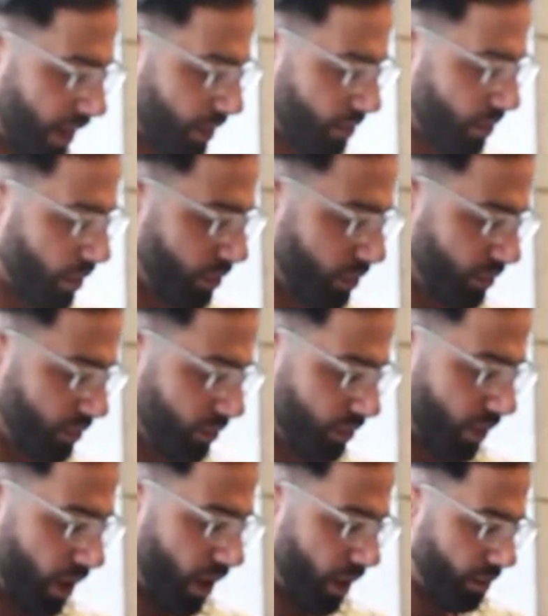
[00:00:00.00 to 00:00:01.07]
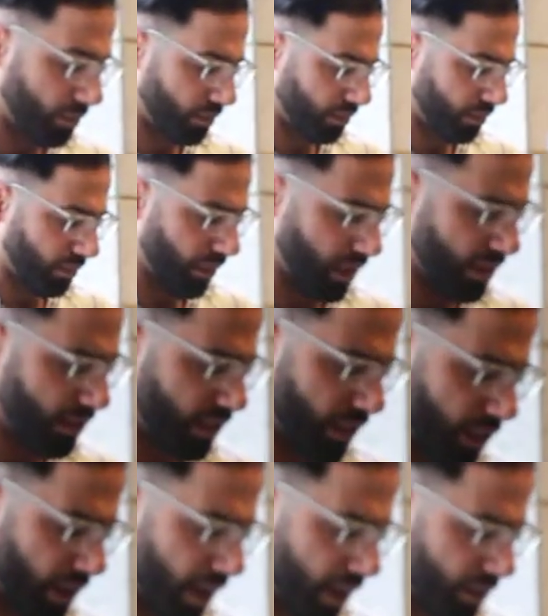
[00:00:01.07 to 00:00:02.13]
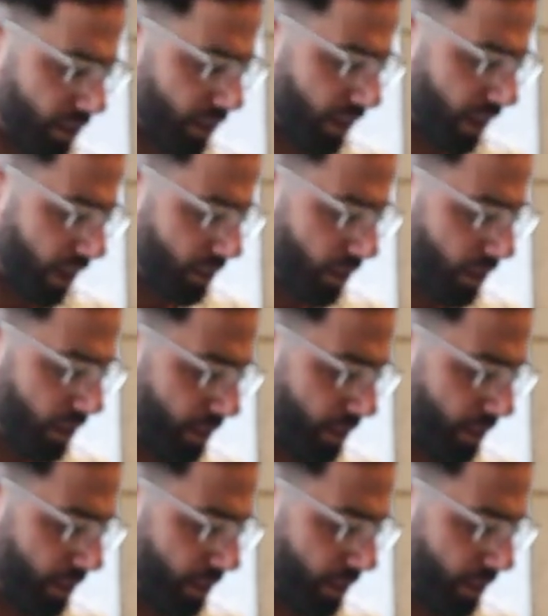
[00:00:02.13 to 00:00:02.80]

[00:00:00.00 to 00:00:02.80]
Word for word: I wrote um, this year, actually. I wrote